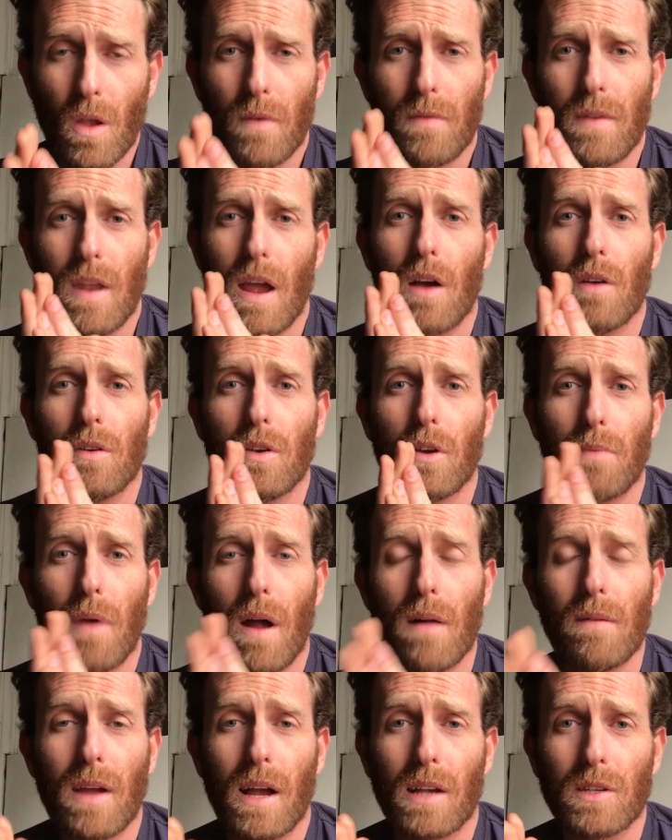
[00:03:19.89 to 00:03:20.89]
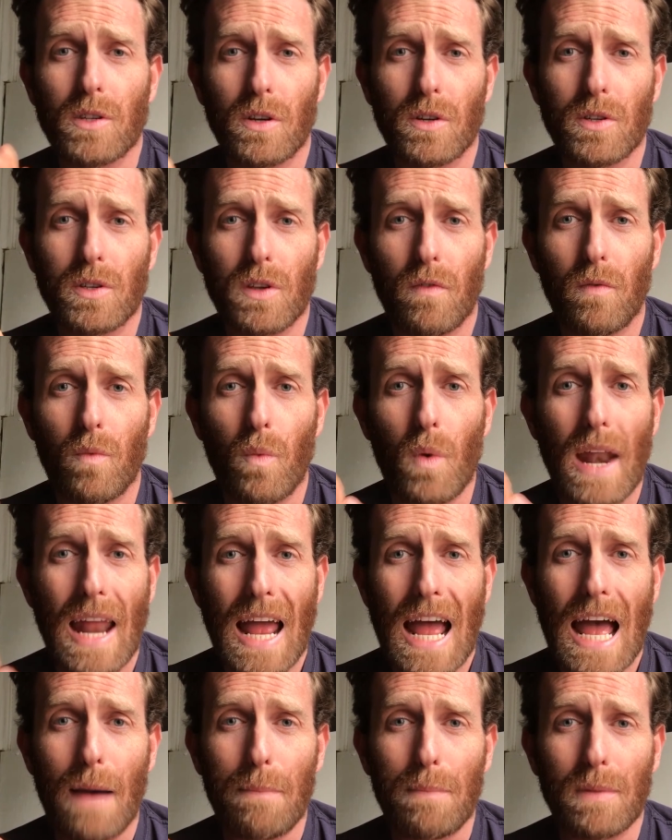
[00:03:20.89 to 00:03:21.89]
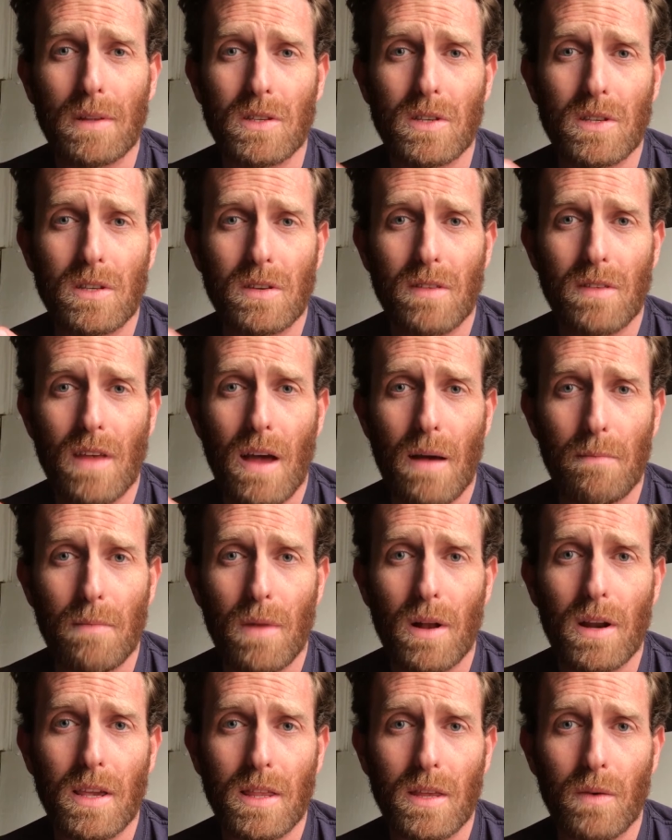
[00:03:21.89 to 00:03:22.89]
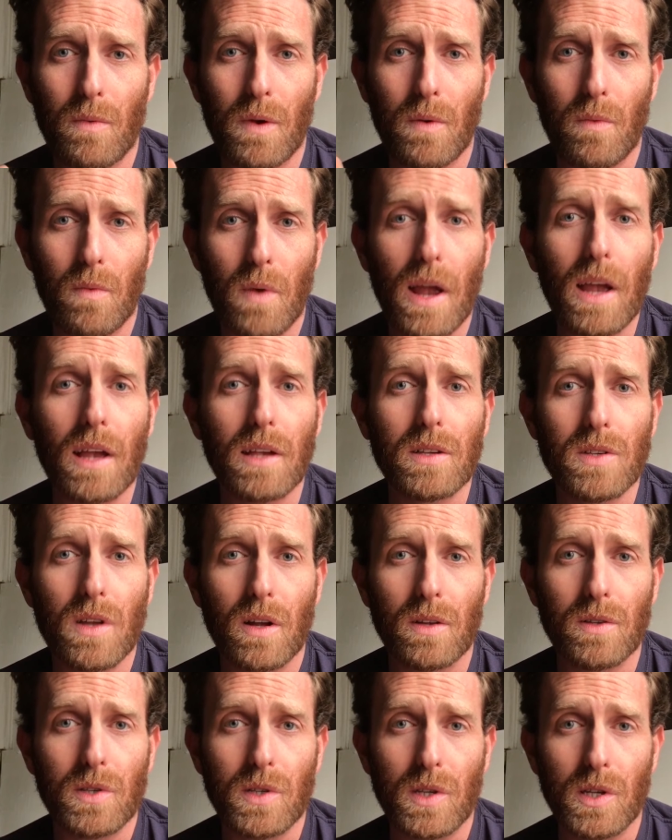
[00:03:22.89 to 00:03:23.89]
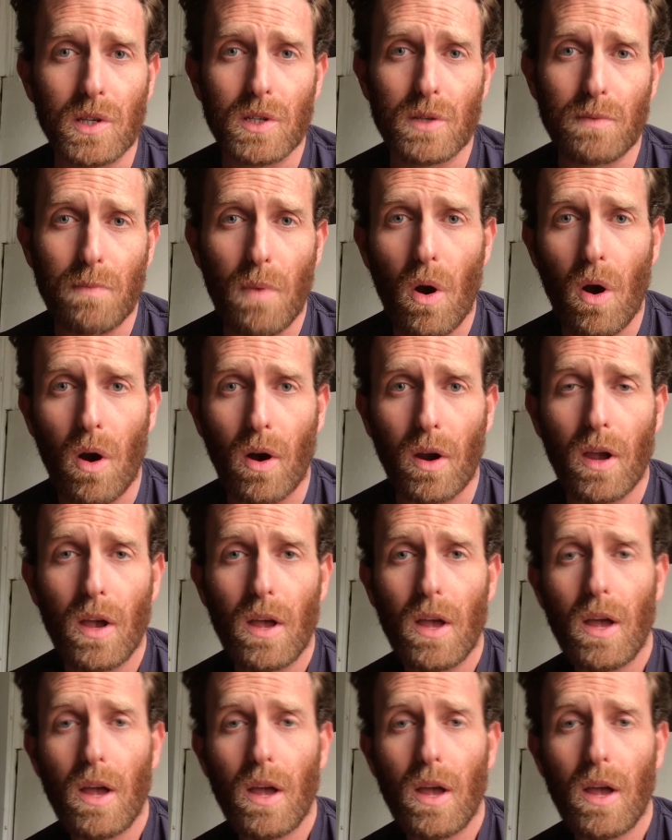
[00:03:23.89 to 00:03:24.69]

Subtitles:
Now, you're probably asking yourself, what happens to that money that we raised on Seed and Spark